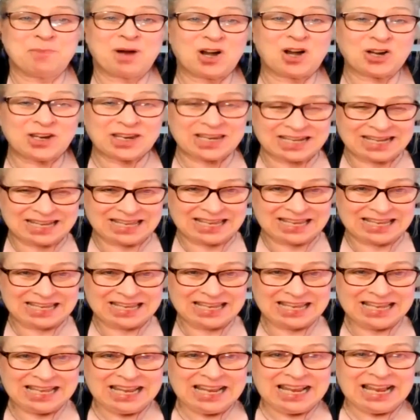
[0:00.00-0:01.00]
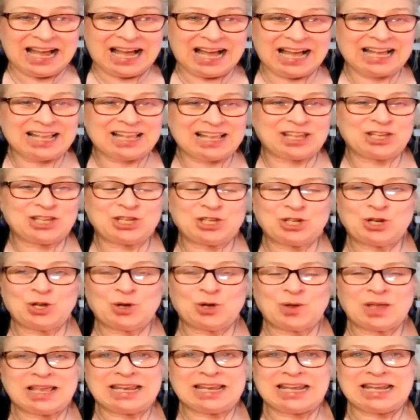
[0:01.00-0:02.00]
marketing, I, you know,
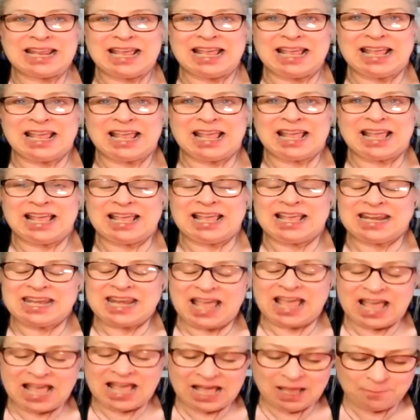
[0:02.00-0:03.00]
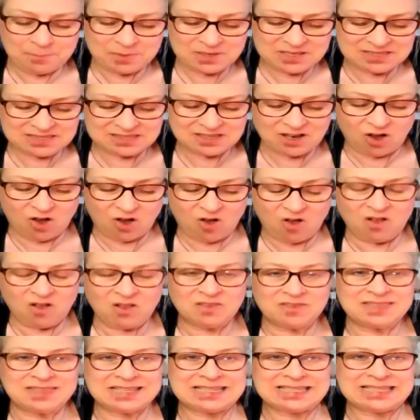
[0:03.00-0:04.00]
it, it, it happens
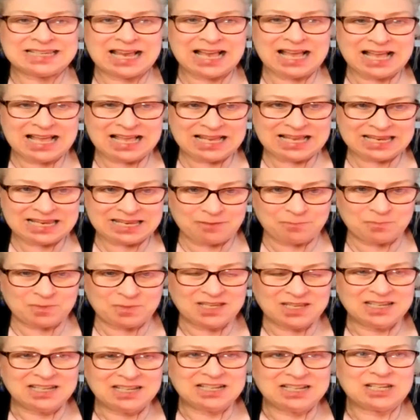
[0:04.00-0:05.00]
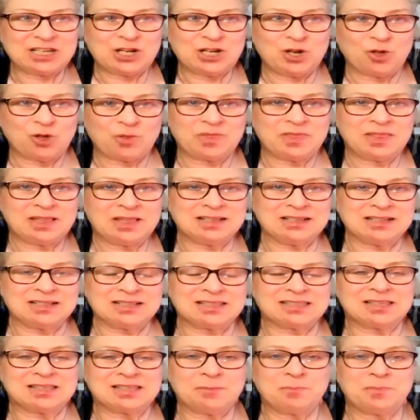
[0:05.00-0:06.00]
all the time. You know,
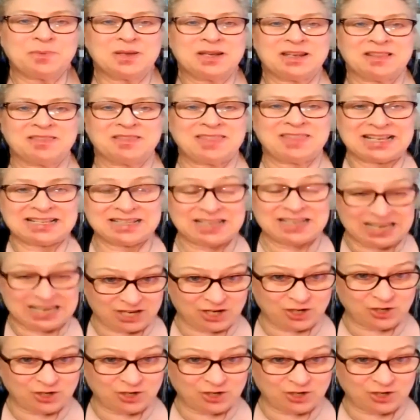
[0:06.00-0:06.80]
somebody. Yeah, but